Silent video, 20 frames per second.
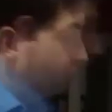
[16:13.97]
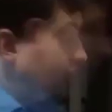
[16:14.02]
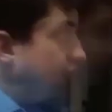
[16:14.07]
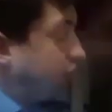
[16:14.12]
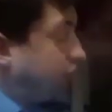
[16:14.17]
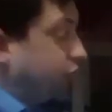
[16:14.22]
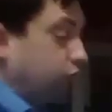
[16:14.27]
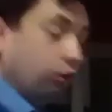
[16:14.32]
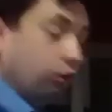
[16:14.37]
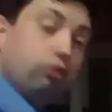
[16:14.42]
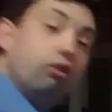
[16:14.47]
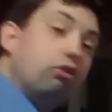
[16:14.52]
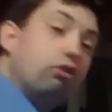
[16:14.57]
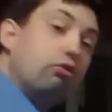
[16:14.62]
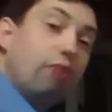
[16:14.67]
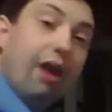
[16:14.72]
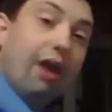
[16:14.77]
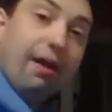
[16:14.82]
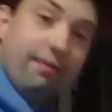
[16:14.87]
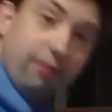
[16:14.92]
So this is
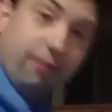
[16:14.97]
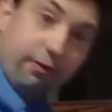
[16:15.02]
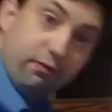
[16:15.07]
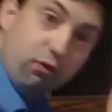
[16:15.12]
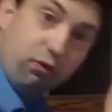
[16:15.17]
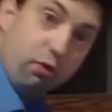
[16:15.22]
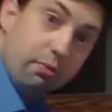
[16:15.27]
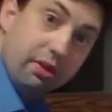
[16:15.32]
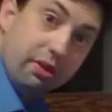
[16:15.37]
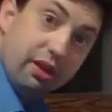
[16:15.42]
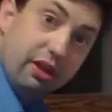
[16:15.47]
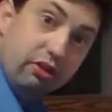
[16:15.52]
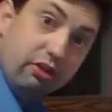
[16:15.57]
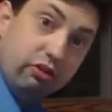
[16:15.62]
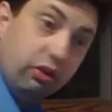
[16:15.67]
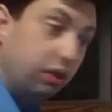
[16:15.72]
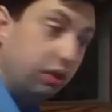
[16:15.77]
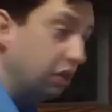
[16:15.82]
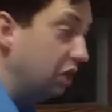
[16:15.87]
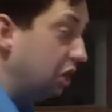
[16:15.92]
just a graphic
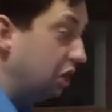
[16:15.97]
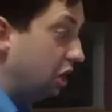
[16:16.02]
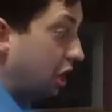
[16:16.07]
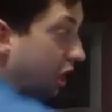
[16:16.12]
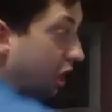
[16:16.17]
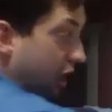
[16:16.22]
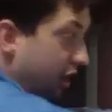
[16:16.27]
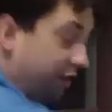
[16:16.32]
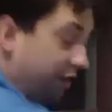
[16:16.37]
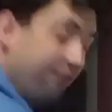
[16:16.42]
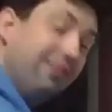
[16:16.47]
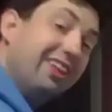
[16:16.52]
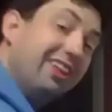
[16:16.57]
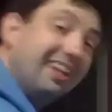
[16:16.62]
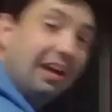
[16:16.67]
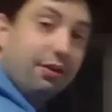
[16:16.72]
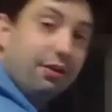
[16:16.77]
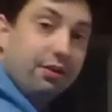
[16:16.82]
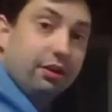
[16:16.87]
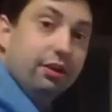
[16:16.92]
formulation
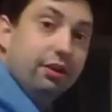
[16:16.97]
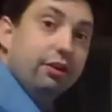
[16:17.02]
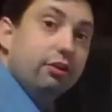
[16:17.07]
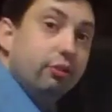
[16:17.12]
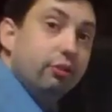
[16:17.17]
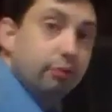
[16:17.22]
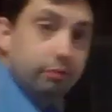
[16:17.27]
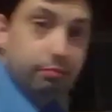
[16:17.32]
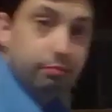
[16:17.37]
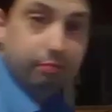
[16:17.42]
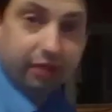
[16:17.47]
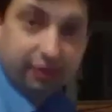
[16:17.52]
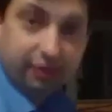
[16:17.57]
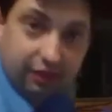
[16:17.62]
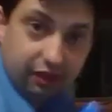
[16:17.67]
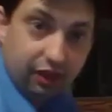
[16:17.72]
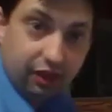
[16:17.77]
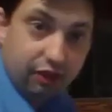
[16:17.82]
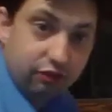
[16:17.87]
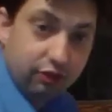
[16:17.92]
of the calculus,
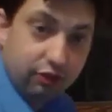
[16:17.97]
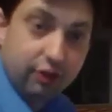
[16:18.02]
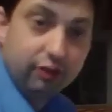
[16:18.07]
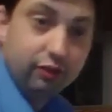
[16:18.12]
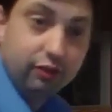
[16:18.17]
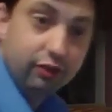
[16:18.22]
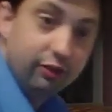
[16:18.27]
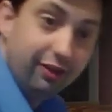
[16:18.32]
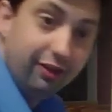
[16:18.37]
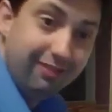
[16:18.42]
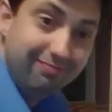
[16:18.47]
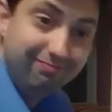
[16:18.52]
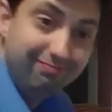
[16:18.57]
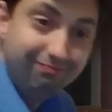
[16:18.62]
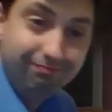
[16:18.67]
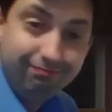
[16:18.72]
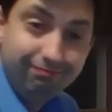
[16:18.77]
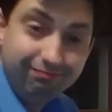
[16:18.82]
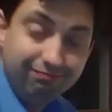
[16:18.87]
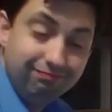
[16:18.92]
but the logic is the same.